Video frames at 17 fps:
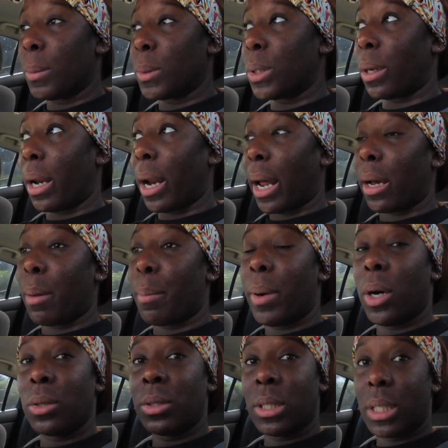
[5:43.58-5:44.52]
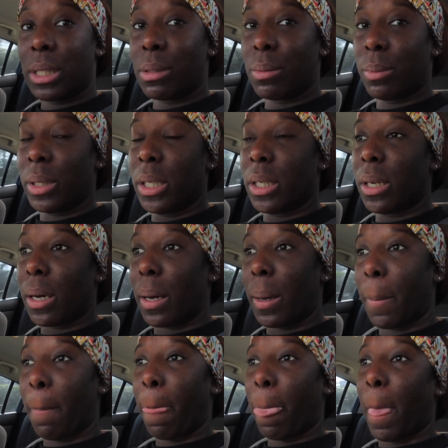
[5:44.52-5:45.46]
so that I could post this week.
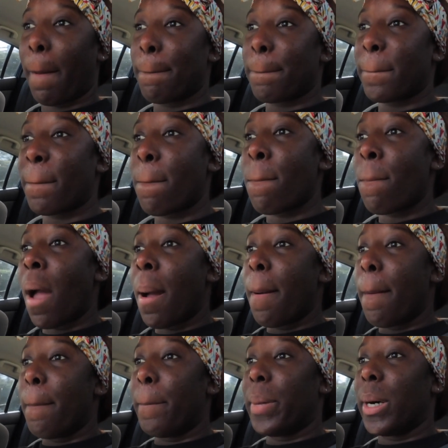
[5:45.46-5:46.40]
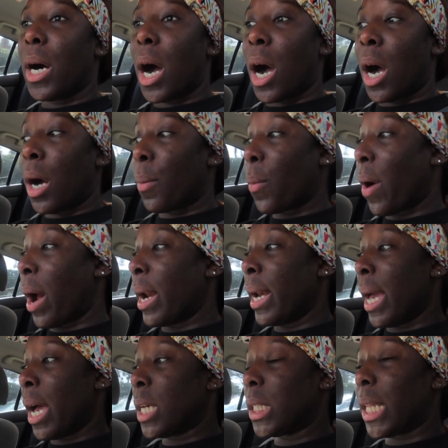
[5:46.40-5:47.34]
But right
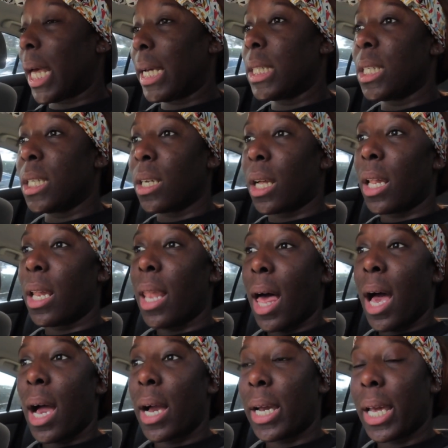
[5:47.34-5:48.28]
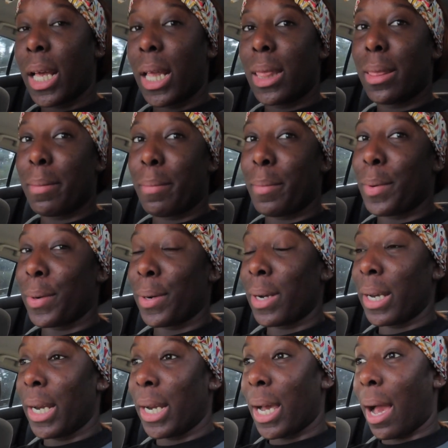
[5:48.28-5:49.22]
now it's like 10 o'clock in the
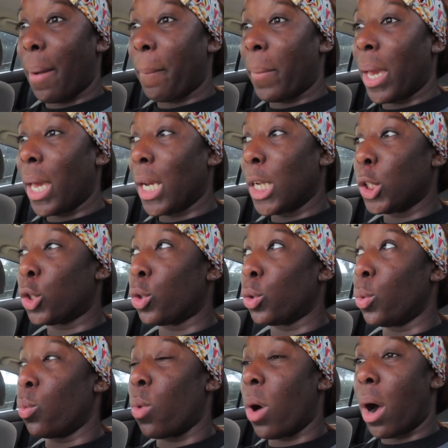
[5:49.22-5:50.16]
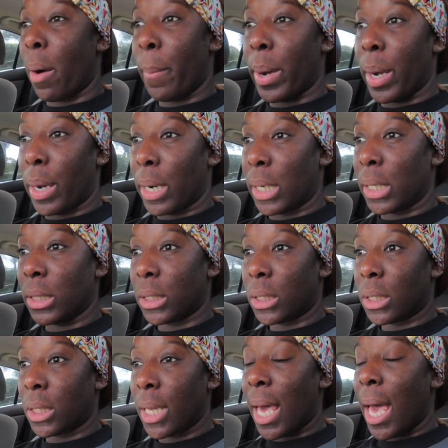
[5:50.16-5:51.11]
morning. I'm heading to Walmart.
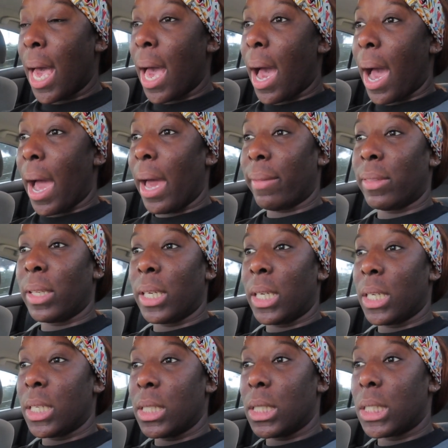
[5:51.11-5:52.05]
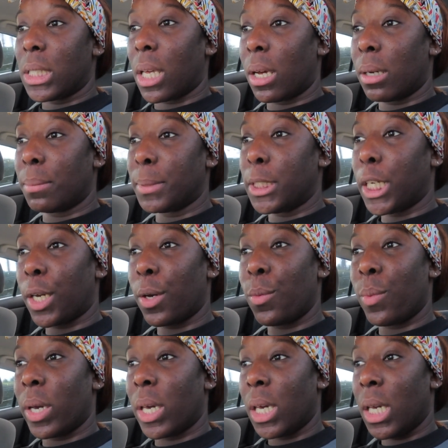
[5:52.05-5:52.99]
I have to get some
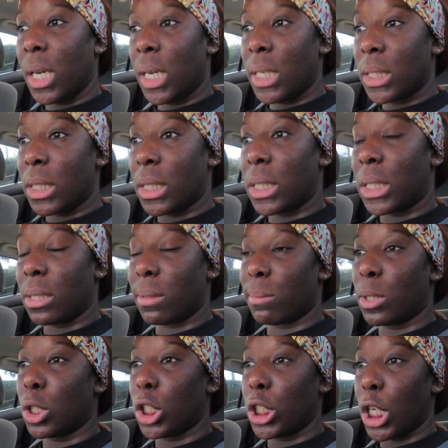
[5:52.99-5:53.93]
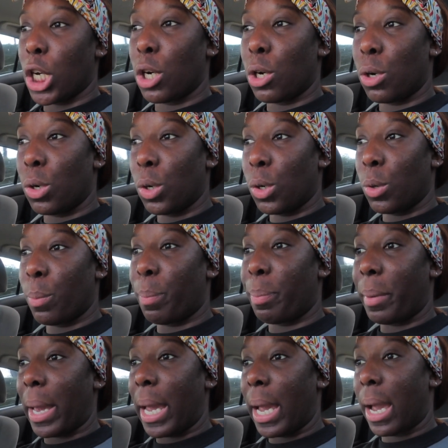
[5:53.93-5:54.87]
chicken wings and some soap
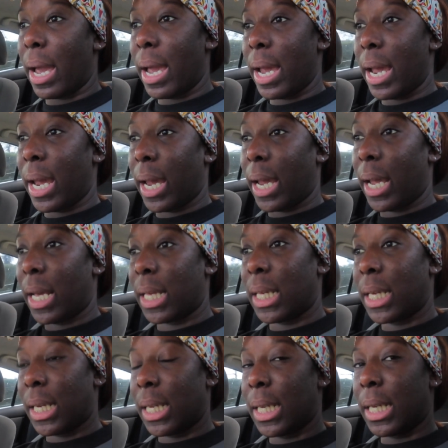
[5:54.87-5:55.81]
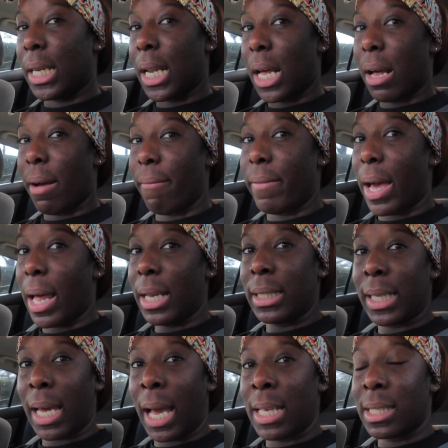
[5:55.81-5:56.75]
and a
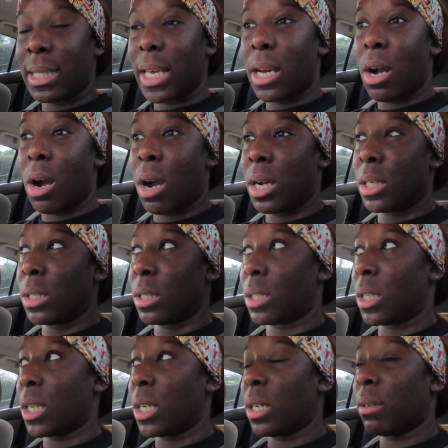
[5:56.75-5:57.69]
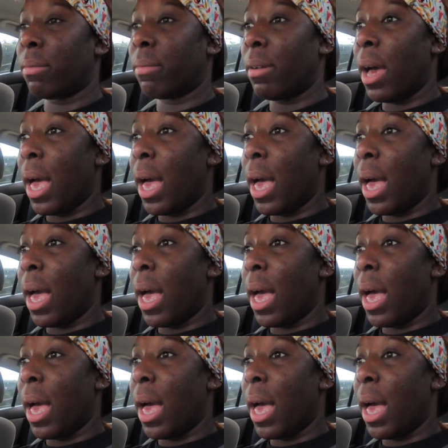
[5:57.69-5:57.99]
Valentine's Day card and stuff.